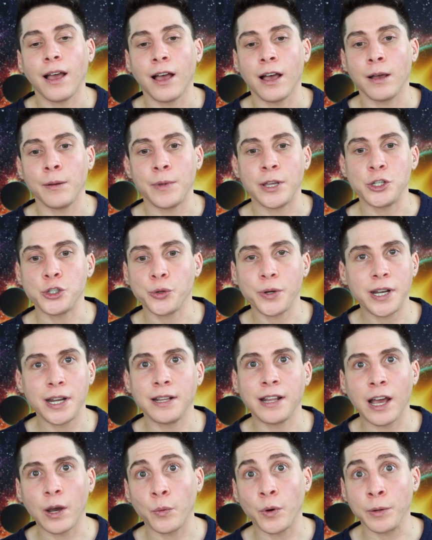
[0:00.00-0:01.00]
and
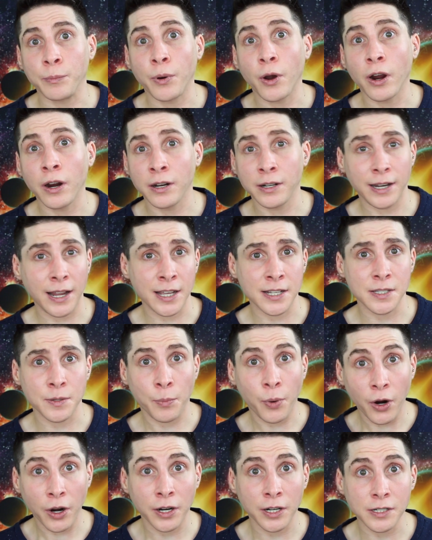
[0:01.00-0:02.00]
treating that one part as
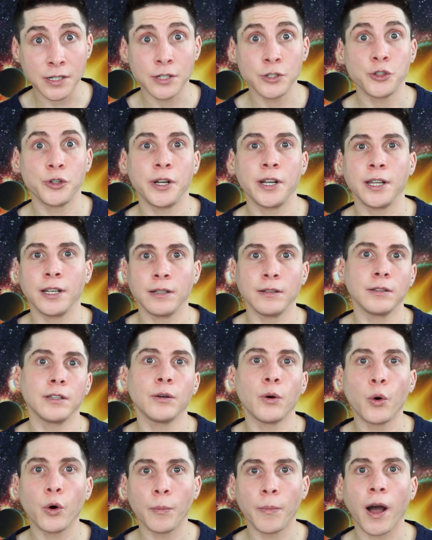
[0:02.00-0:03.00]
a part, treating
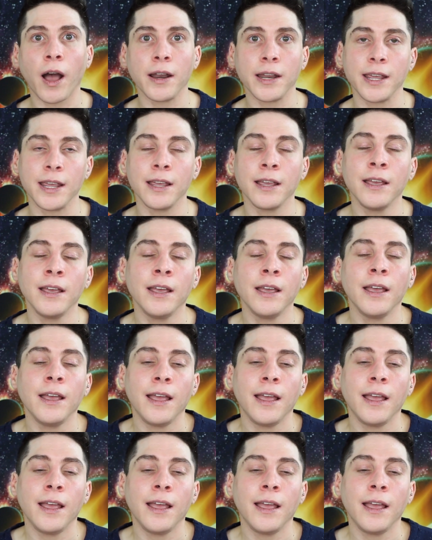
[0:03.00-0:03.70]
the whole body.